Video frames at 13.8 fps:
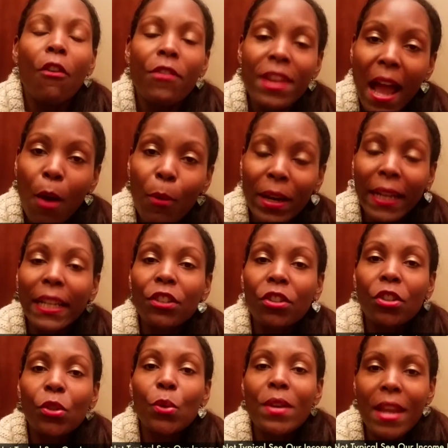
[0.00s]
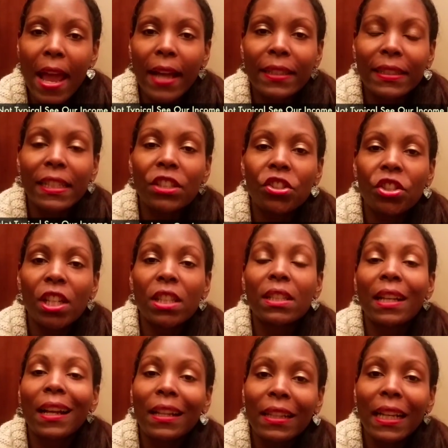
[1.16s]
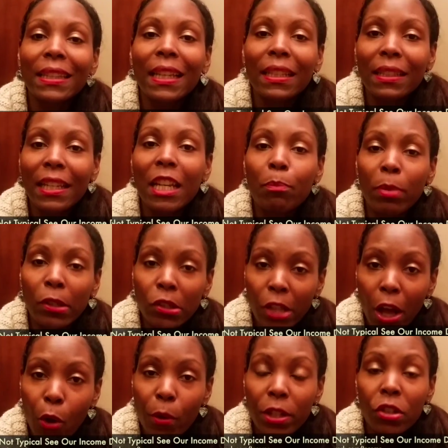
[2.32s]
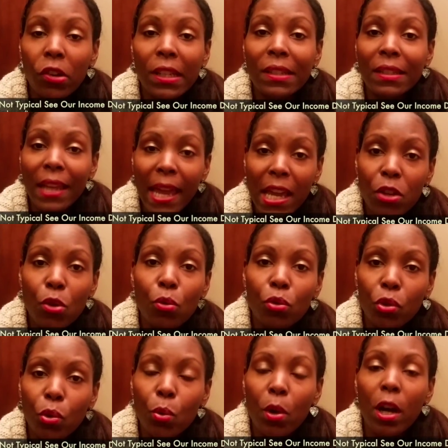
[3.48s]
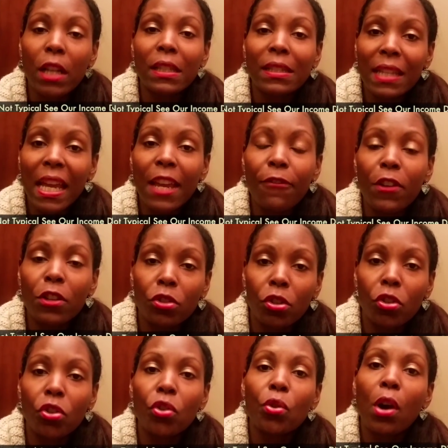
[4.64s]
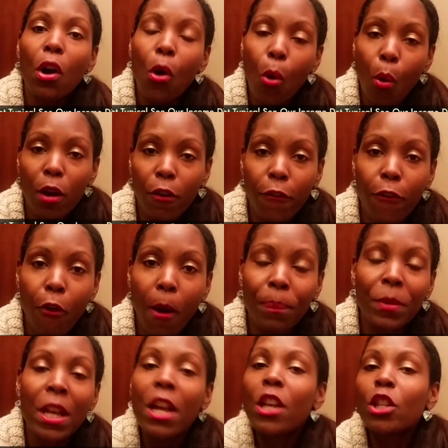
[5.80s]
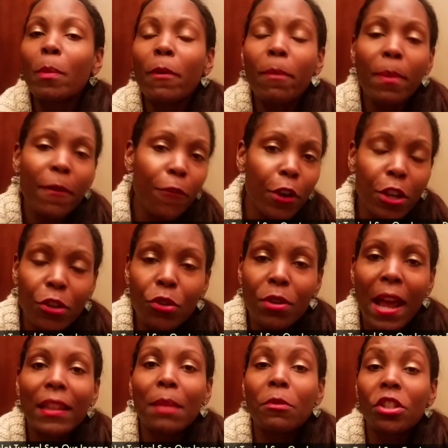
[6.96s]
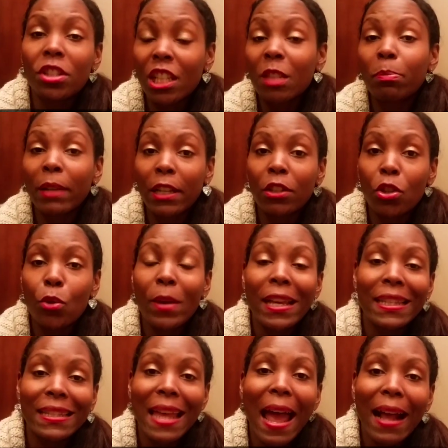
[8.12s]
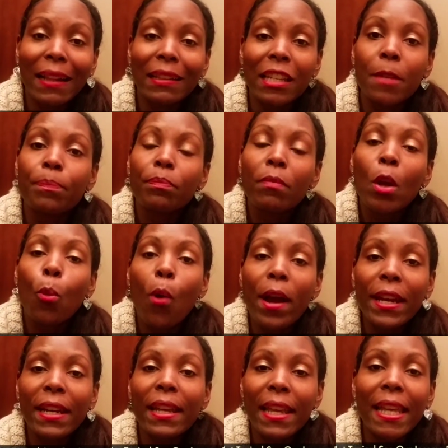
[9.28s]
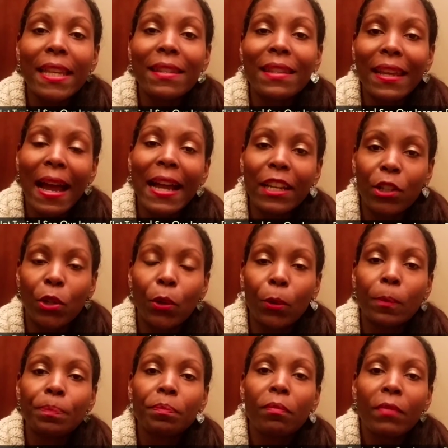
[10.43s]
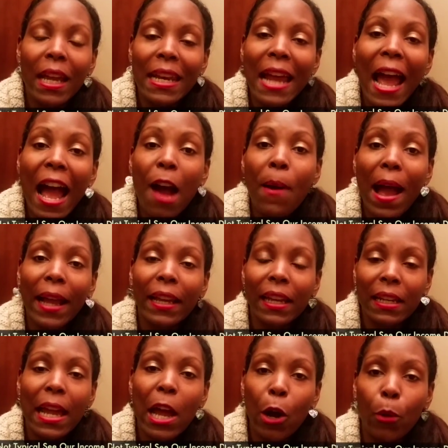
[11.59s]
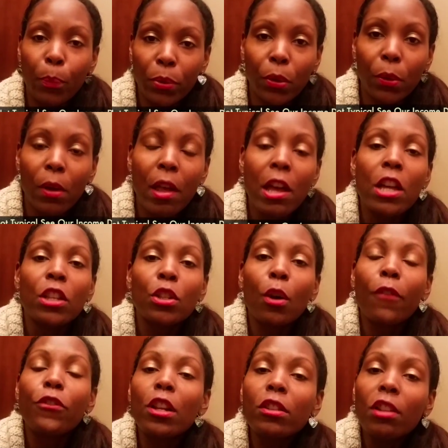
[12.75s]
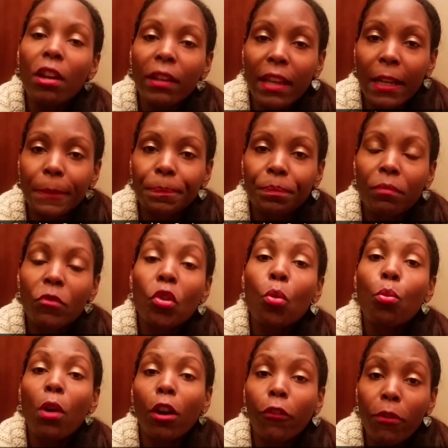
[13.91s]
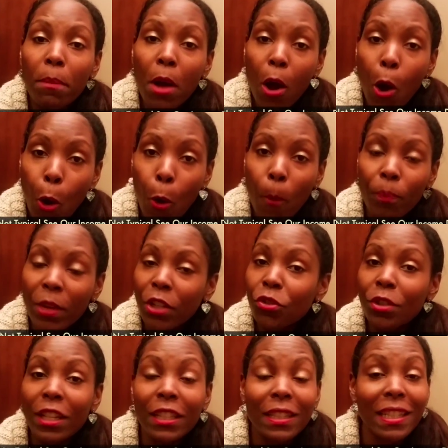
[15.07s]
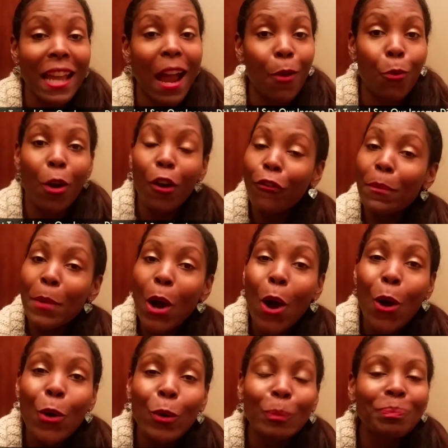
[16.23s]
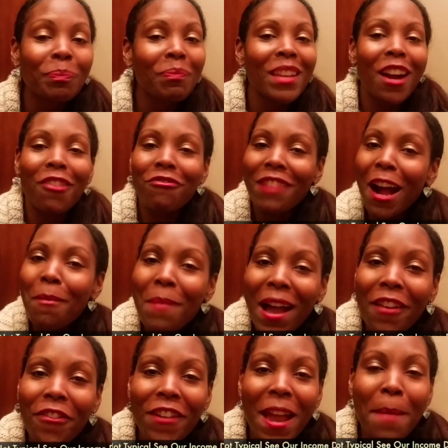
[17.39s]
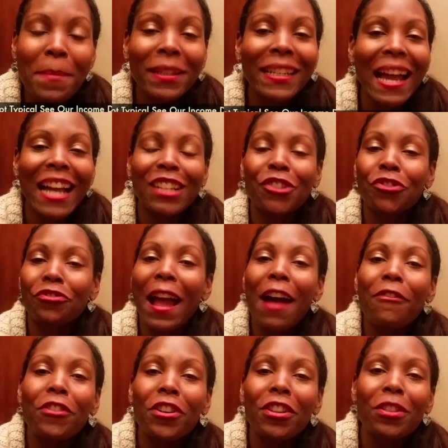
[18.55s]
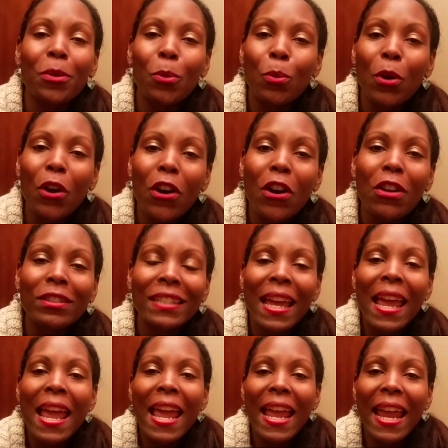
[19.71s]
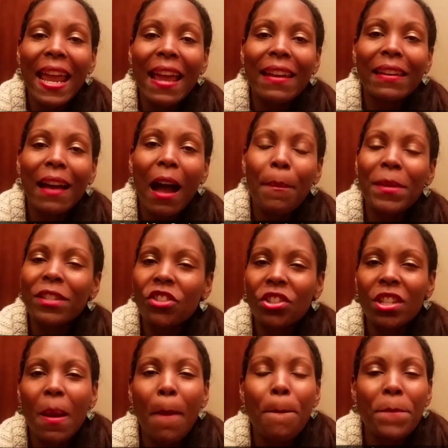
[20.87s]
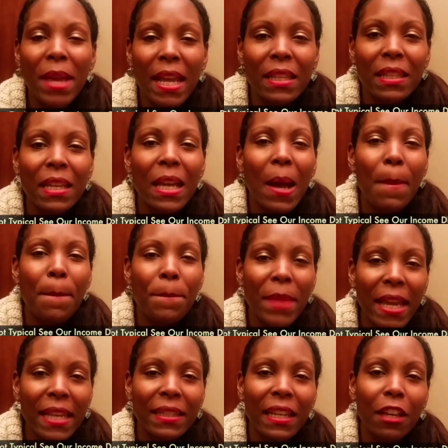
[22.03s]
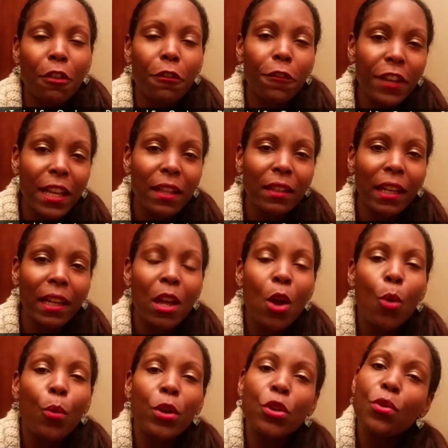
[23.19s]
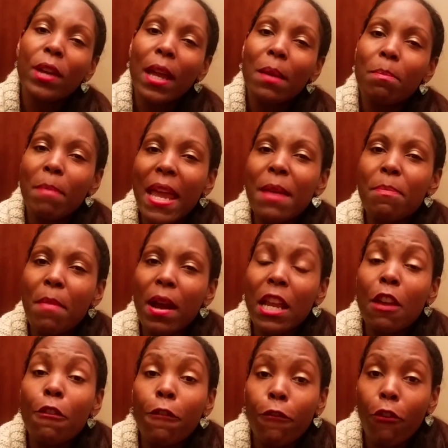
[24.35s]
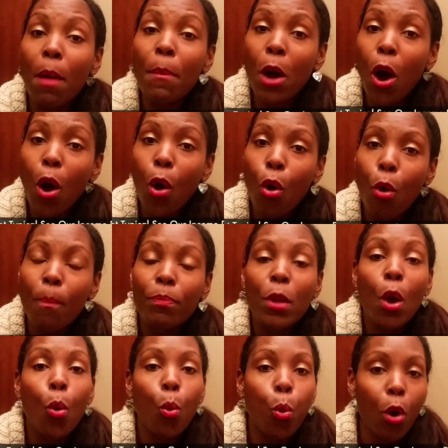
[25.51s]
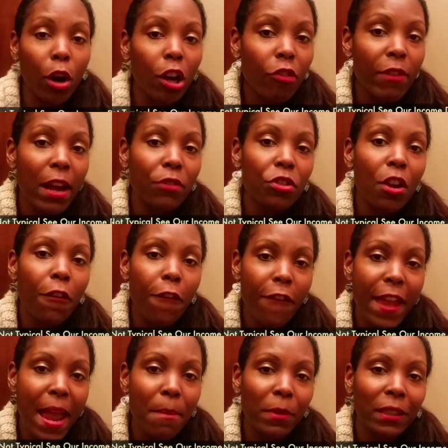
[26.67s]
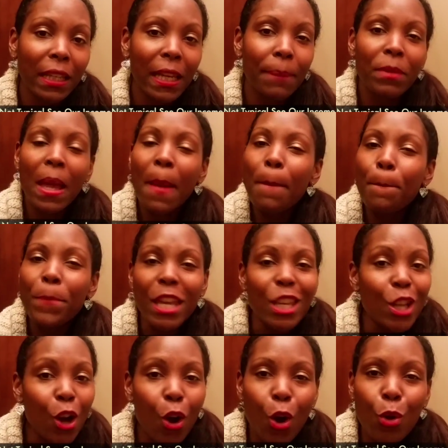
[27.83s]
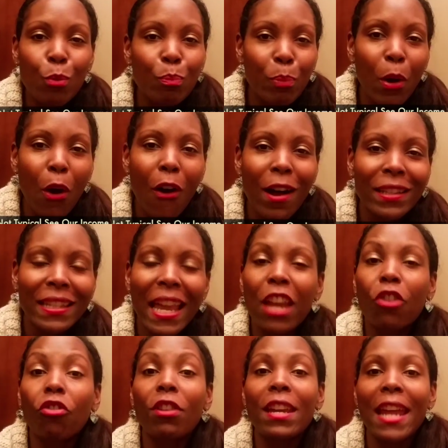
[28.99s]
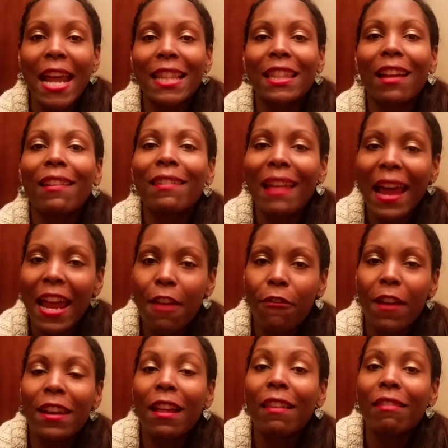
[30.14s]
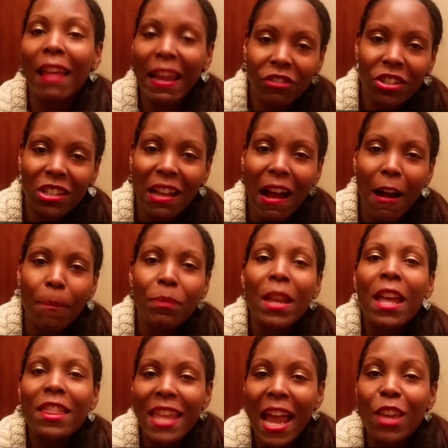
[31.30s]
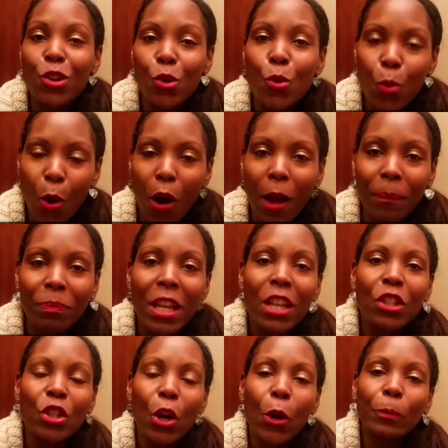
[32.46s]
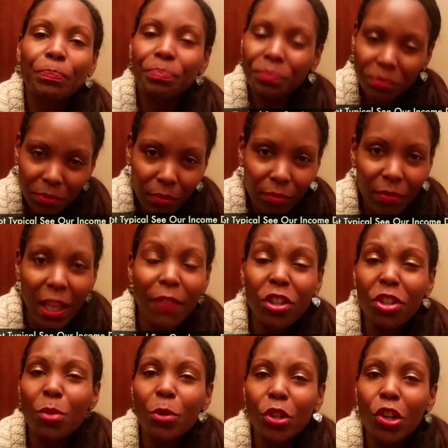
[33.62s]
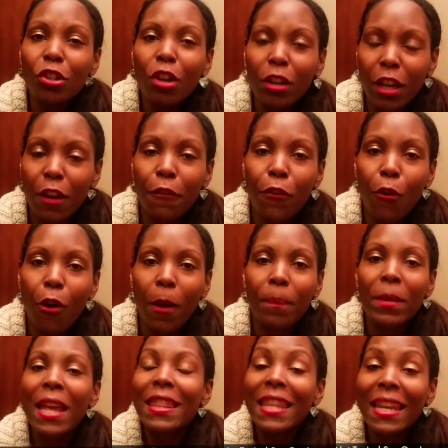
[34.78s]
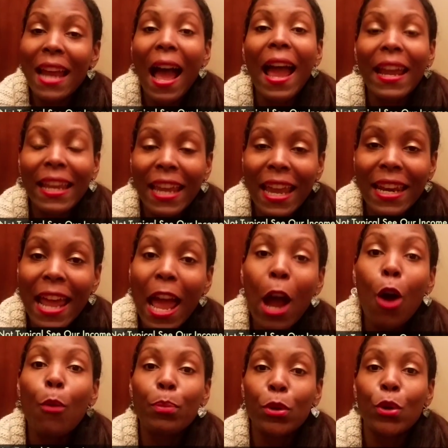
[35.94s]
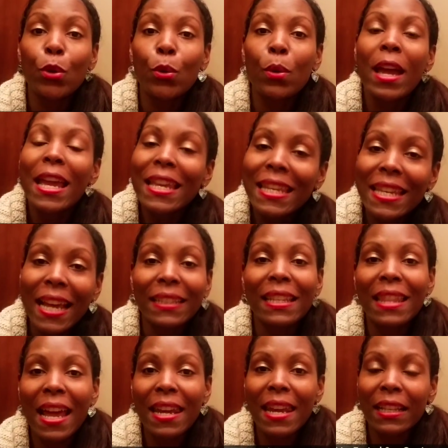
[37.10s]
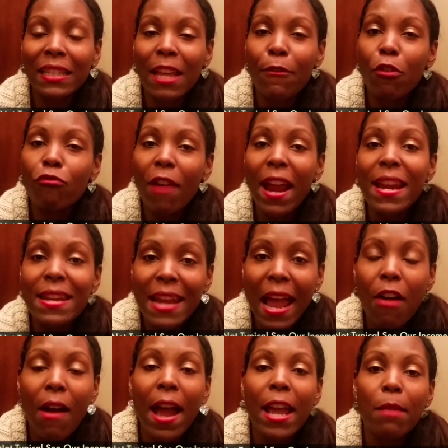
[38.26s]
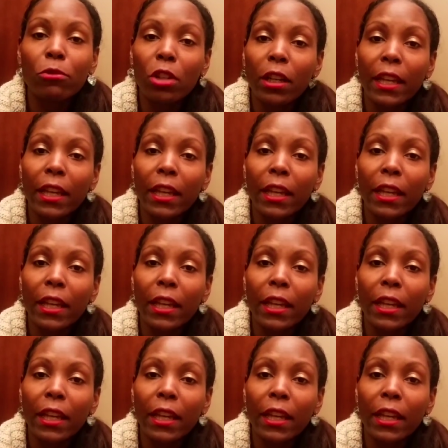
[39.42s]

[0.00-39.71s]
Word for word: now, what I need you to do next is just to click the link below. It's gonna take you to a safe and secure order form. So before you do that, let me just explain to you exactly what it is that I do and how I can help you. So if you're looking to work from home, as you can see, I work from home around my family, I travel the world, and um, it's just an amazing, amazing feeling when you can make money from home, work around your family, be your own boss, and create the life and the lifestyle that you want. So if this is what you're looking for, then I can help you get to that next level. Right now, I am